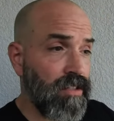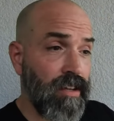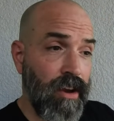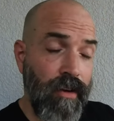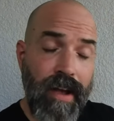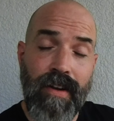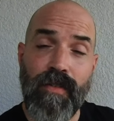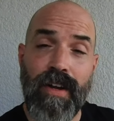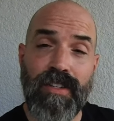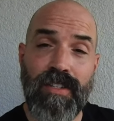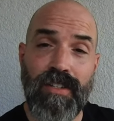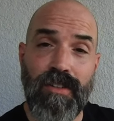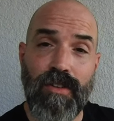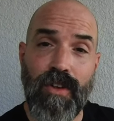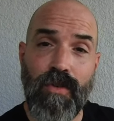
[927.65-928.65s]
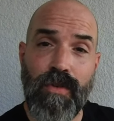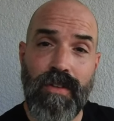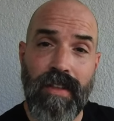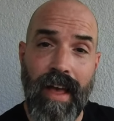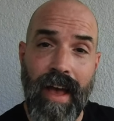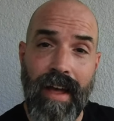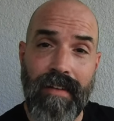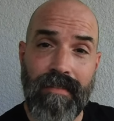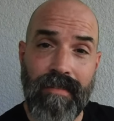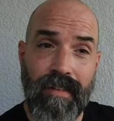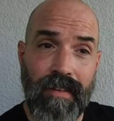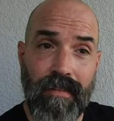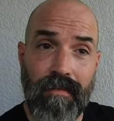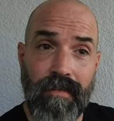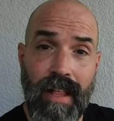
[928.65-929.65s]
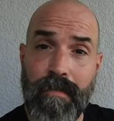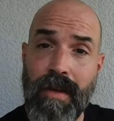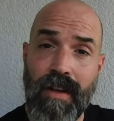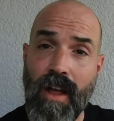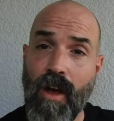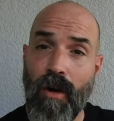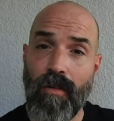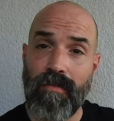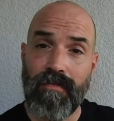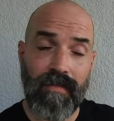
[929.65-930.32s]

and you're interested in doing that, let me know.